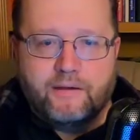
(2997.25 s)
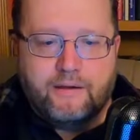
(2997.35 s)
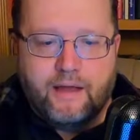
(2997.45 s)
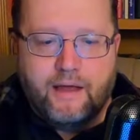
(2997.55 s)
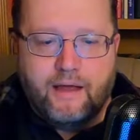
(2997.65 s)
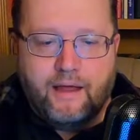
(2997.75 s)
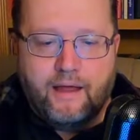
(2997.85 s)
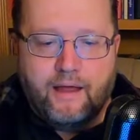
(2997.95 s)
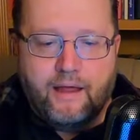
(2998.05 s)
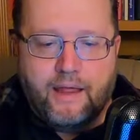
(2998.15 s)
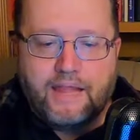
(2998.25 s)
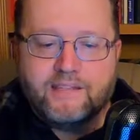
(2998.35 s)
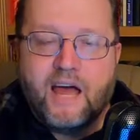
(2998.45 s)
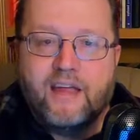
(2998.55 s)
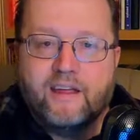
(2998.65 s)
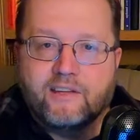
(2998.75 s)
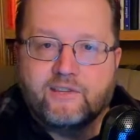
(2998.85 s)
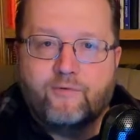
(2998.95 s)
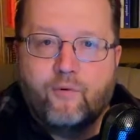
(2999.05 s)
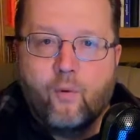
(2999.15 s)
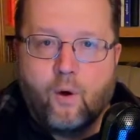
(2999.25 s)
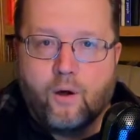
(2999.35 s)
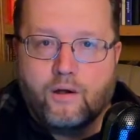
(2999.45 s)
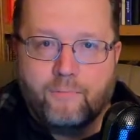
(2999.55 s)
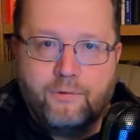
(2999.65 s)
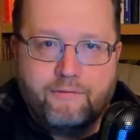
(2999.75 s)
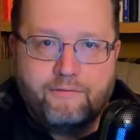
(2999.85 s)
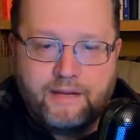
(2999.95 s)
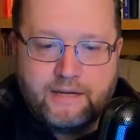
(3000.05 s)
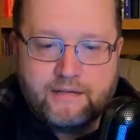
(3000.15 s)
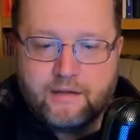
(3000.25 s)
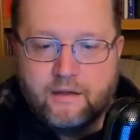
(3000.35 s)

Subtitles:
Antiochus IV Epiphanes,